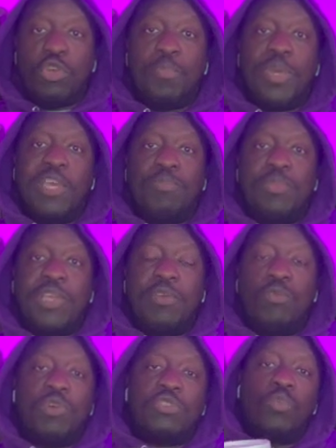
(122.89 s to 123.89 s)
paid me
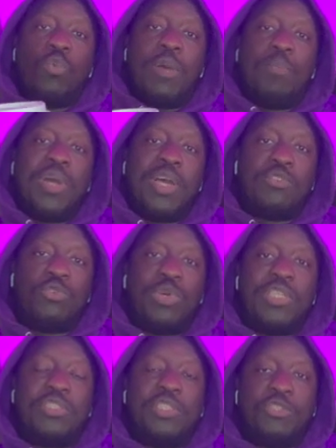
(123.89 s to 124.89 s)
was
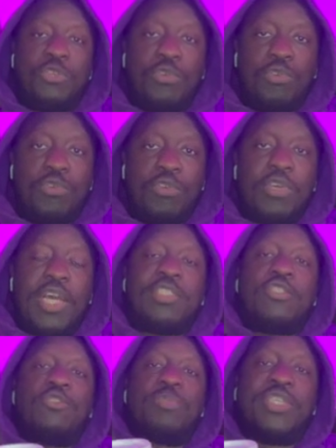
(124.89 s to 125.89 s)
£1.22 as
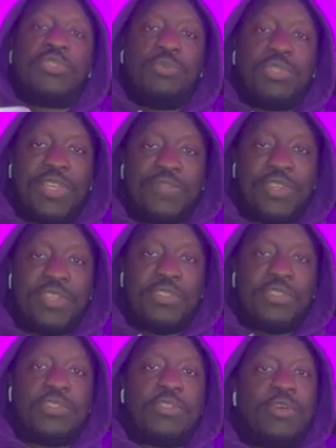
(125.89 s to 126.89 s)
a special dividend.
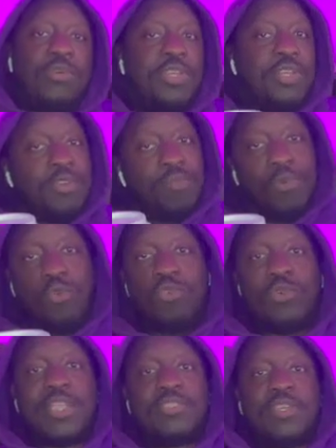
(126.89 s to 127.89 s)
So,
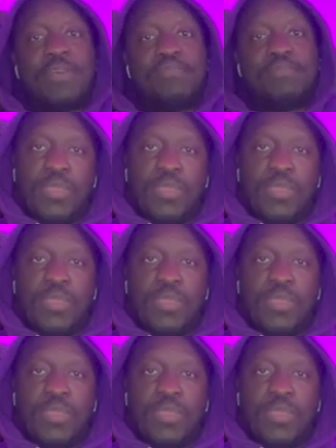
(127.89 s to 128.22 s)
all adds up.